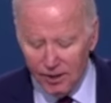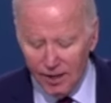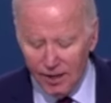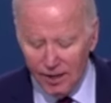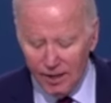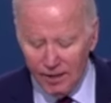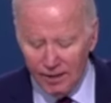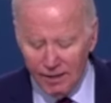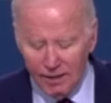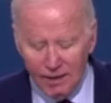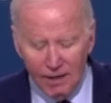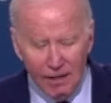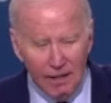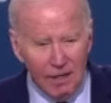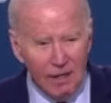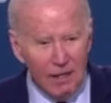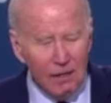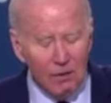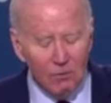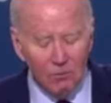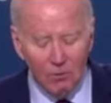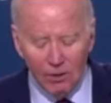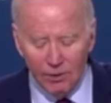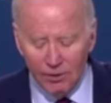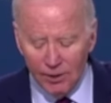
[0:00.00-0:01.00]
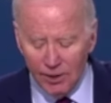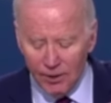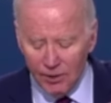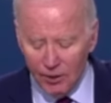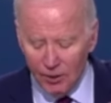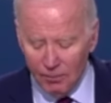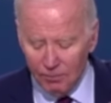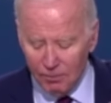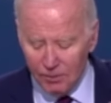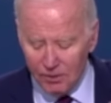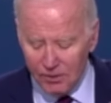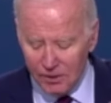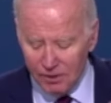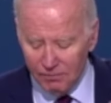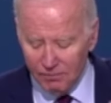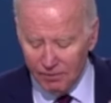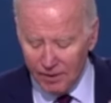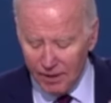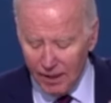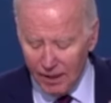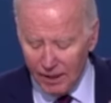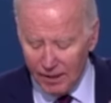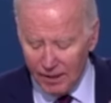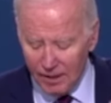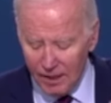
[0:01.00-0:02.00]
USA is trying to
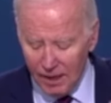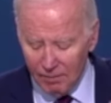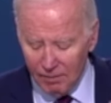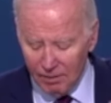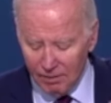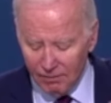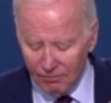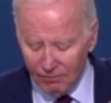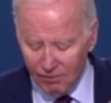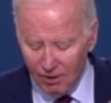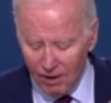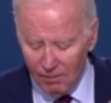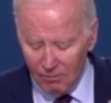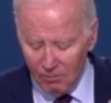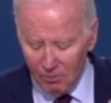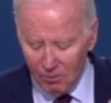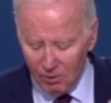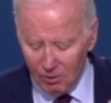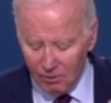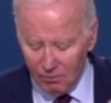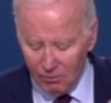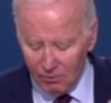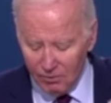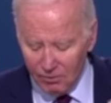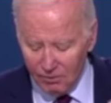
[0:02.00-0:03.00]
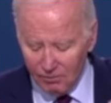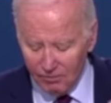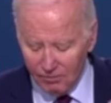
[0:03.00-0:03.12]
play its cards.